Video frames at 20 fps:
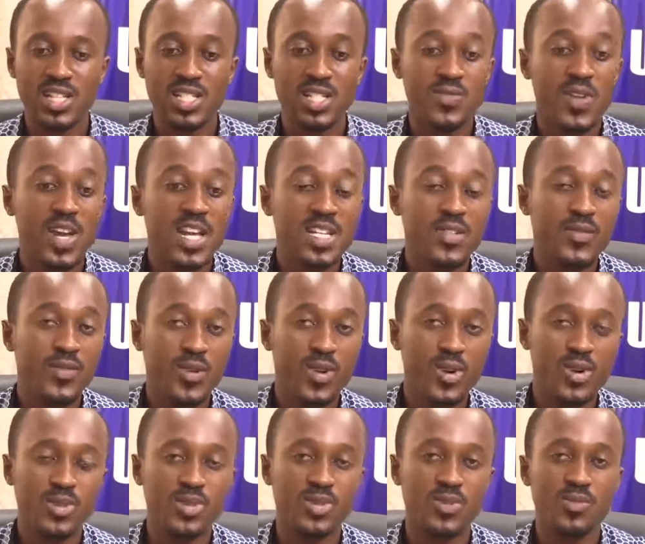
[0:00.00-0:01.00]
it is very
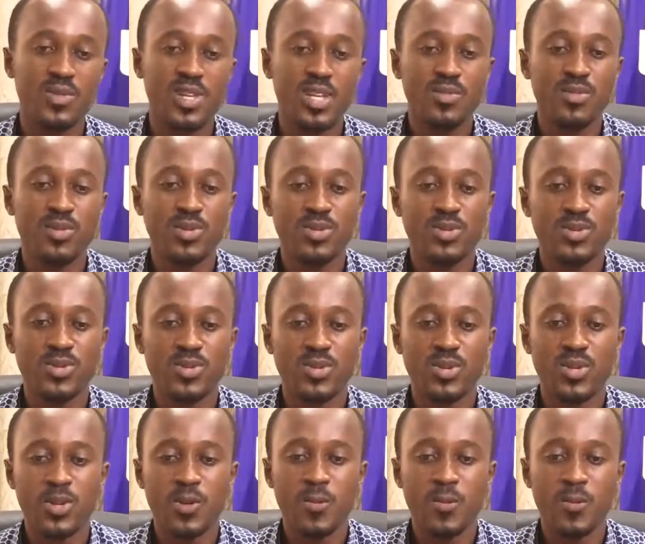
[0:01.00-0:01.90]
difficult to be able to